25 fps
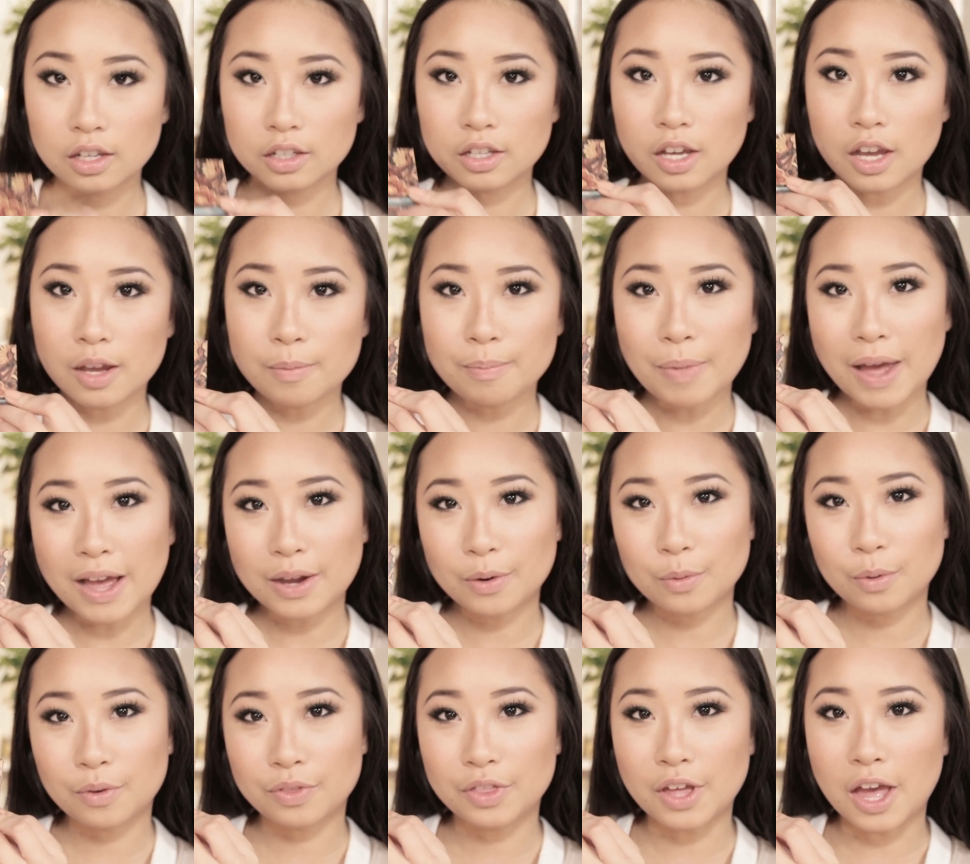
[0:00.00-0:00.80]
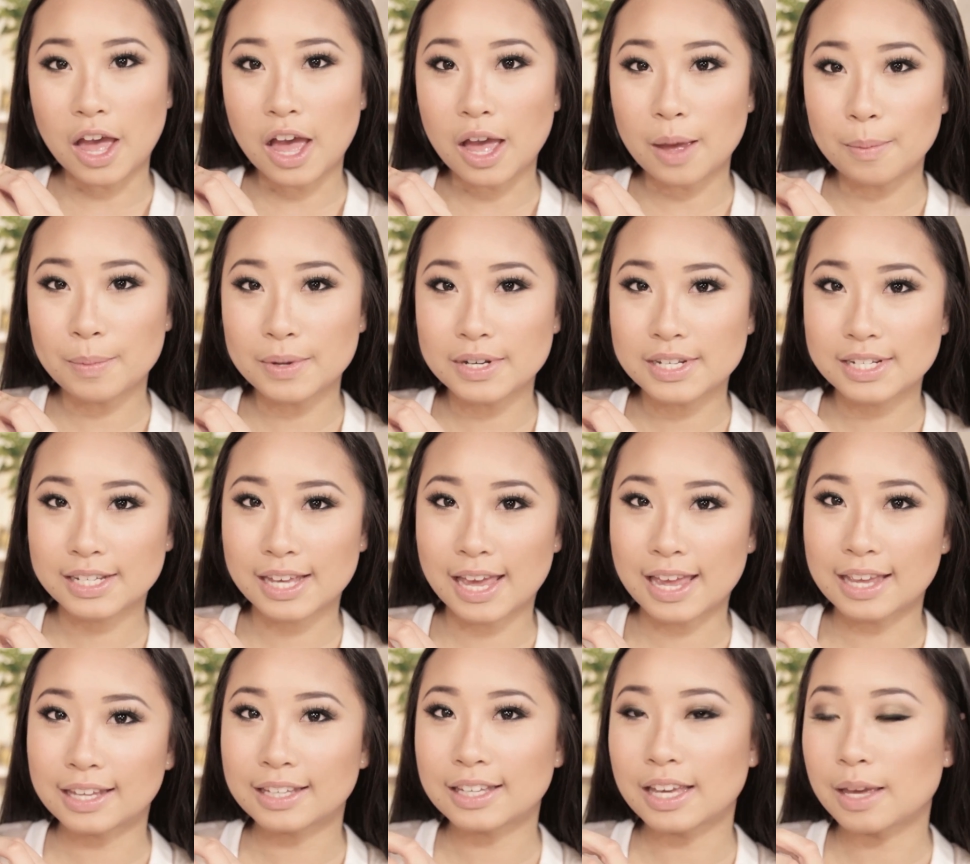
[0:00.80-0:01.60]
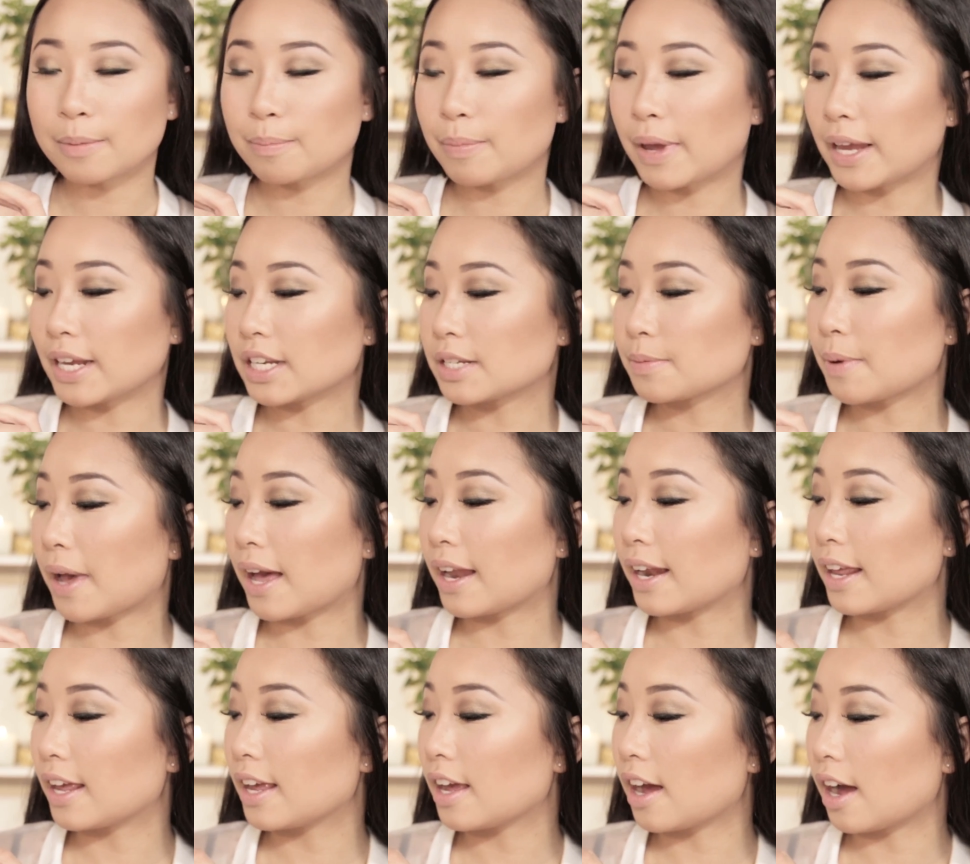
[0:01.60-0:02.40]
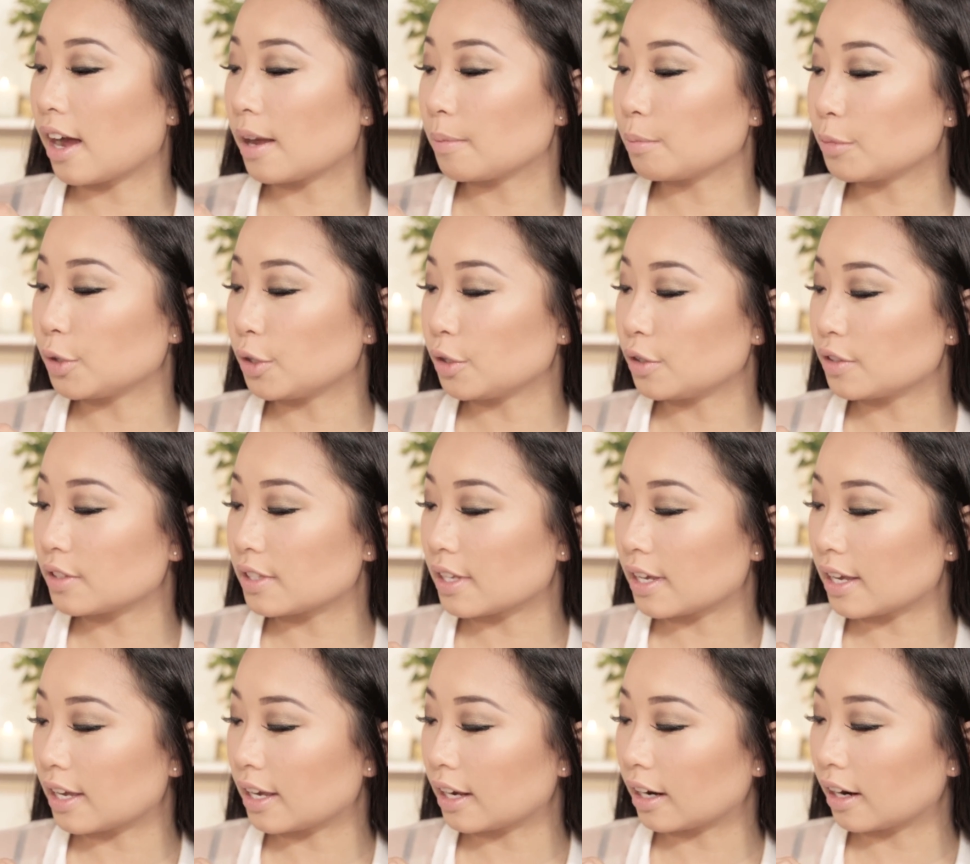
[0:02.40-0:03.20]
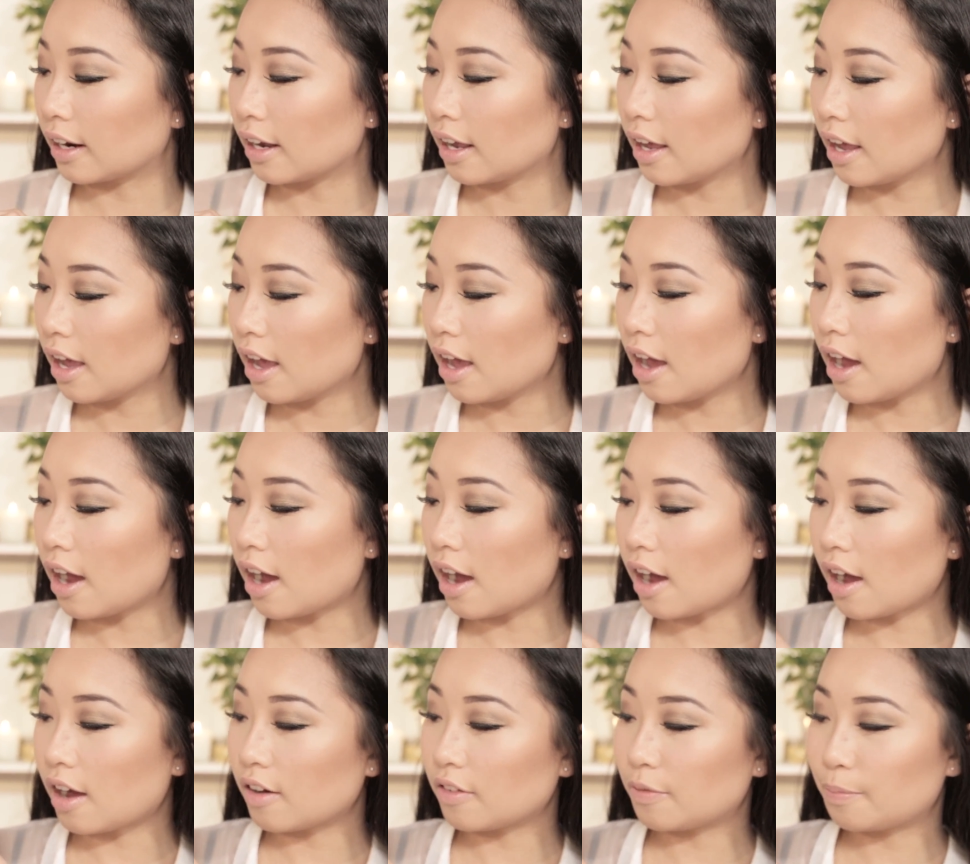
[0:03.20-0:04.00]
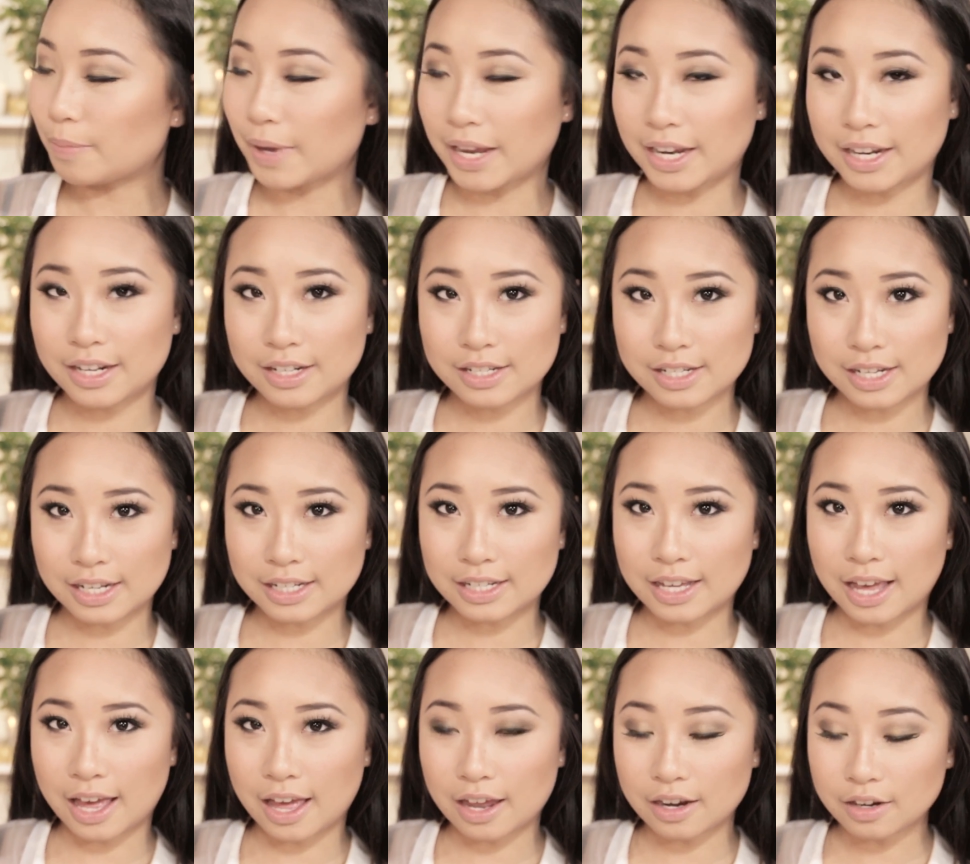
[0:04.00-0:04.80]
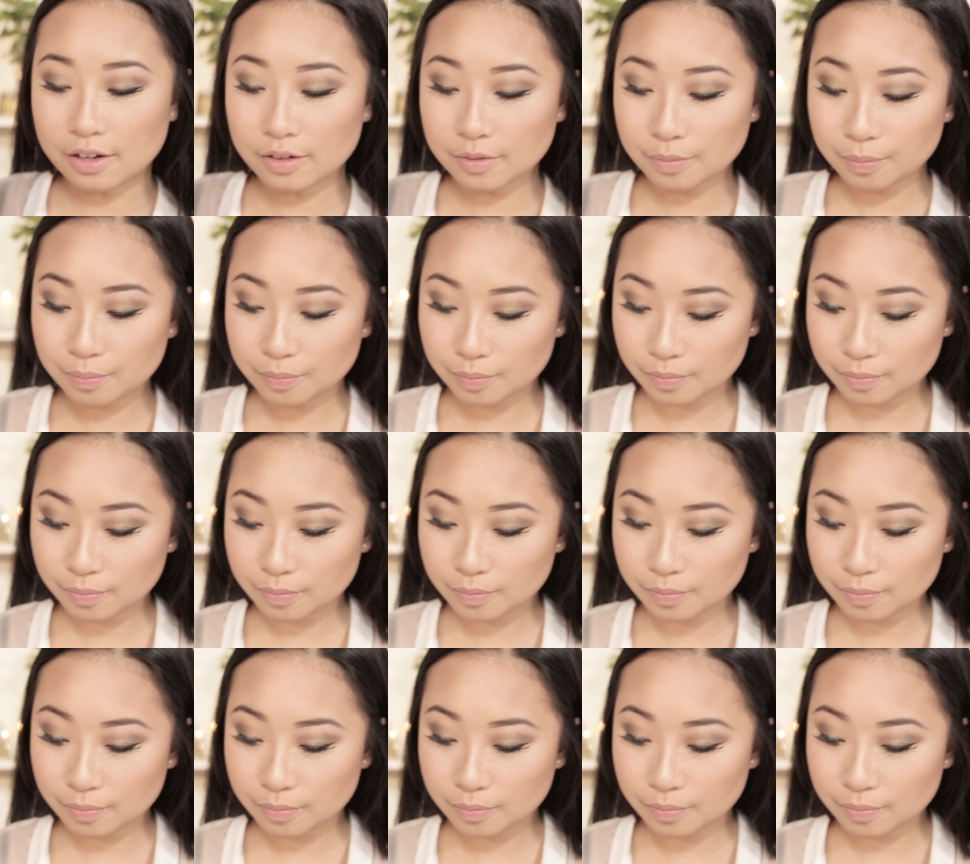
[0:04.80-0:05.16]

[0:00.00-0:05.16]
Going back with the Urban Decay Get Baked palette, I'm using Half Baked again.